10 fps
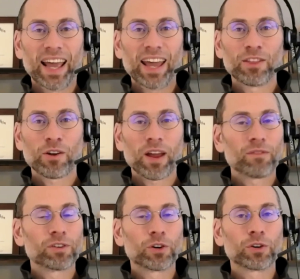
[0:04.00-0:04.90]
Hey there,
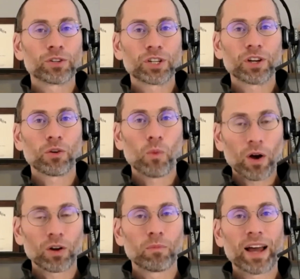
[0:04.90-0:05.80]
Evan Hirsch here.
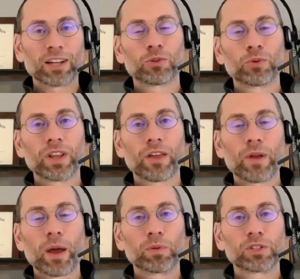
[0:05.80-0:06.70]
Welcome back to another
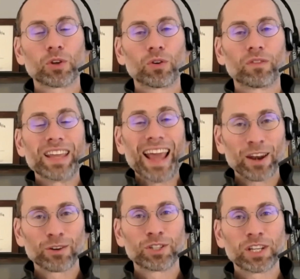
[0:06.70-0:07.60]
episode of the
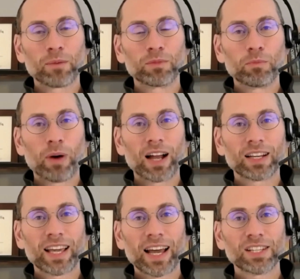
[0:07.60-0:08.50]
EnergyMD
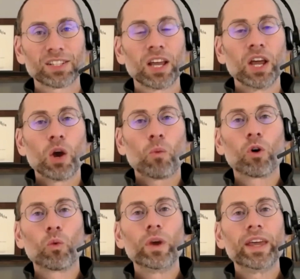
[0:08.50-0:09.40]
podcast,
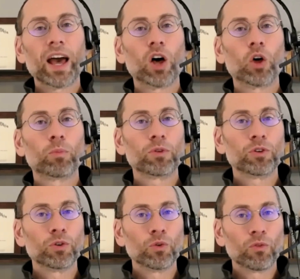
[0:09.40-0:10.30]
where we help
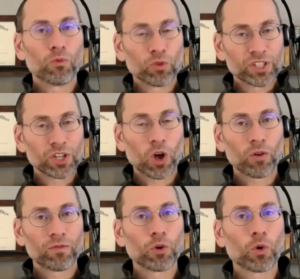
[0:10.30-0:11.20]
you
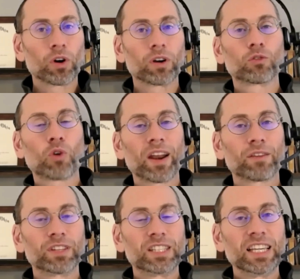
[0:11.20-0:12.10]
resolve your chronic
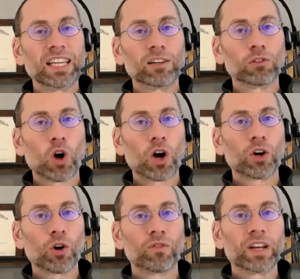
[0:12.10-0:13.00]
fatigue, long
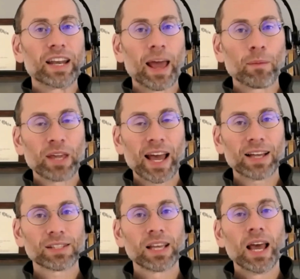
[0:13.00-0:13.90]
COVID, and
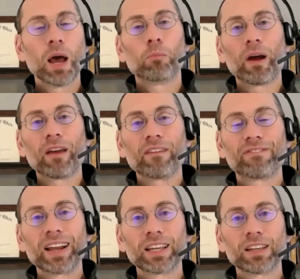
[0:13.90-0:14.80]
MCAS by
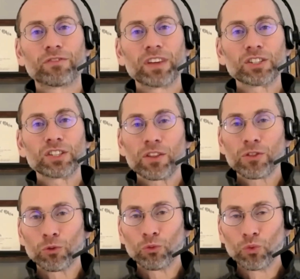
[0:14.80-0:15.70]
finding and fixing
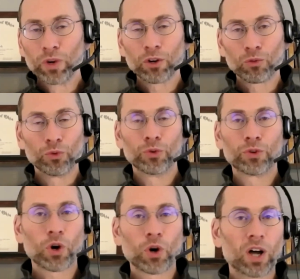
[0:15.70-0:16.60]
the real root
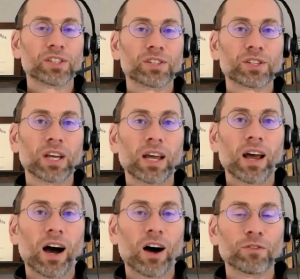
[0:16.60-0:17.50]
causes
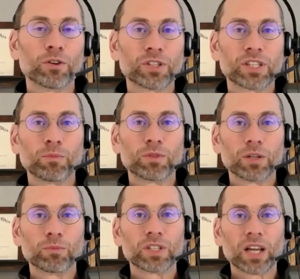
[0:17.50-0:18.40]
of your
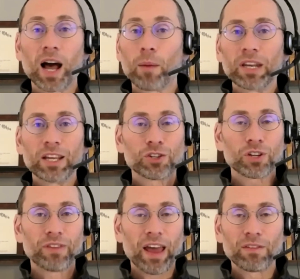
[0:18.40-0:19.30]
symptoms, a combination
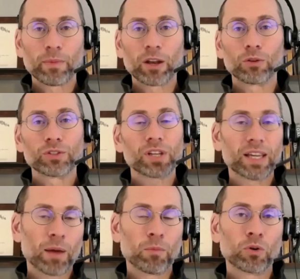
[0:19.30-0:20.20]
of heavy metals,
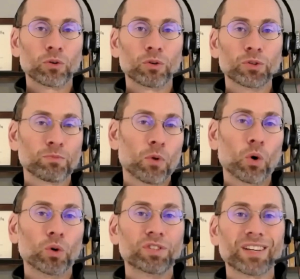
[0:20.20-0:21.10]
chemicals,
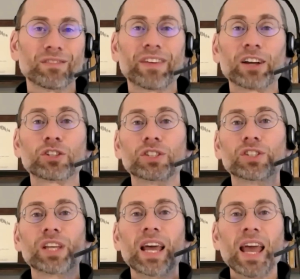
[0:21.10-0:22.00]
molds,
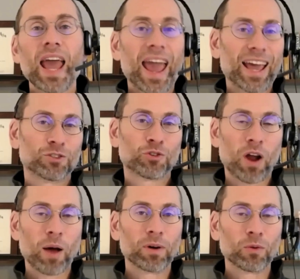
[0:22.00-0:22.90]
infections, and
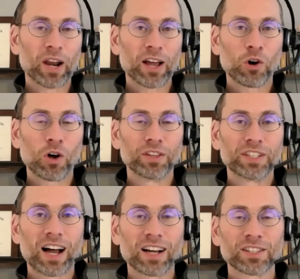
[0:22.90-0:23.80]
trauma, what I call the
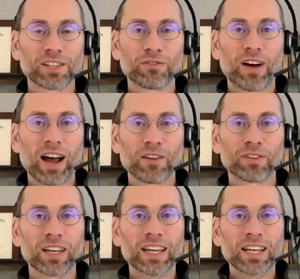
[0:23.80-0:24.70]
toxic five.
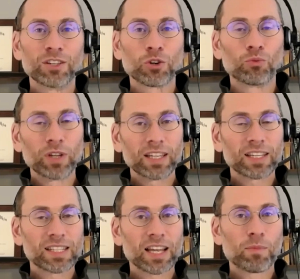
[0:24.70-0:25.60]
So really
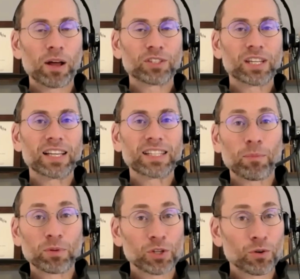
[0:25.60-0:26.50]
excited about today's
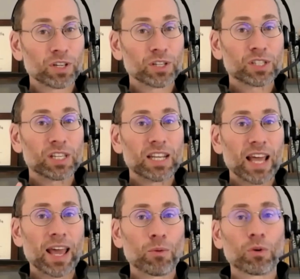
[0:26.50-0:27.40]
episode because
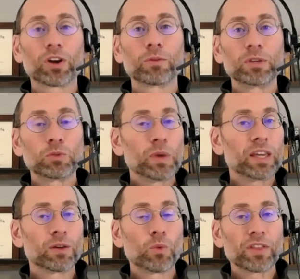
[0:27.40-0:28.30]
today we're going to be
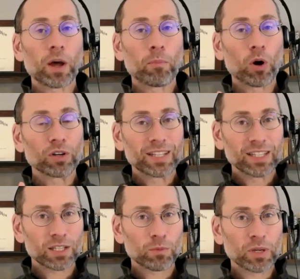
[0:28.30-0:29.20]
speaking with a
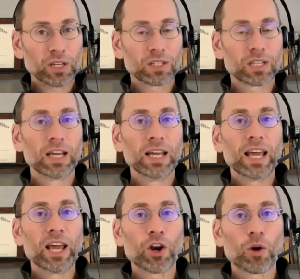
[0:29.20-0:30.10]
participant
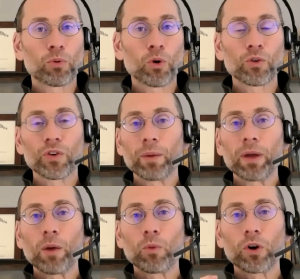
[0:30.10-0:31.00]
in our program,
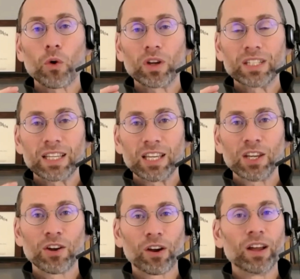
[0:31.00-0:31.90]
and we're going to
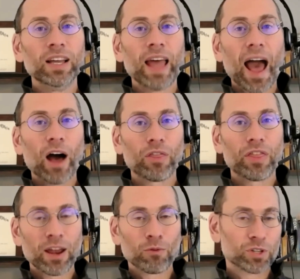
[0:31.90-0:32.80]
hear how
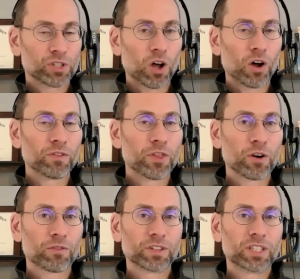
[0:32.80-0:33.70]
they resolve
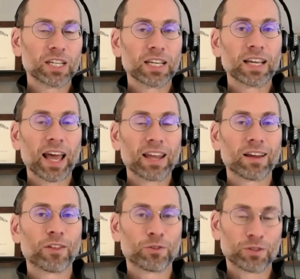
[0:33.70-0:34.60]
their fatigue and
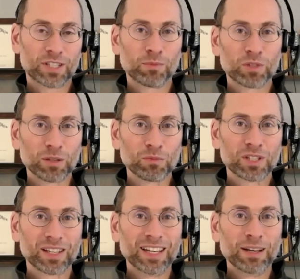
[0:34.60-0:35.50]
other
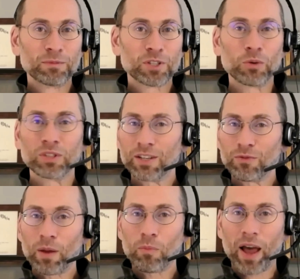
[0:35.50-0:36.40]
symptoms. So sit
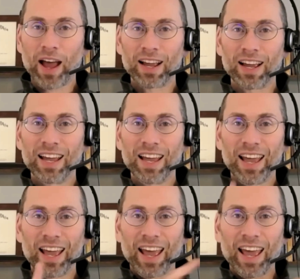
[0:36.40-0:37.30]
right back
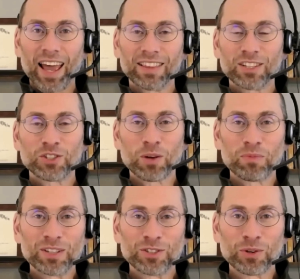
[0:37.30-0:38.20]
and let's
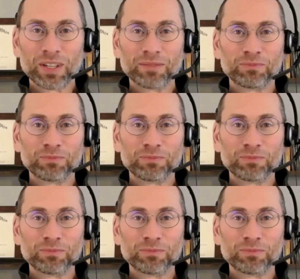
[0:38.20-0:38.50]
jump into it.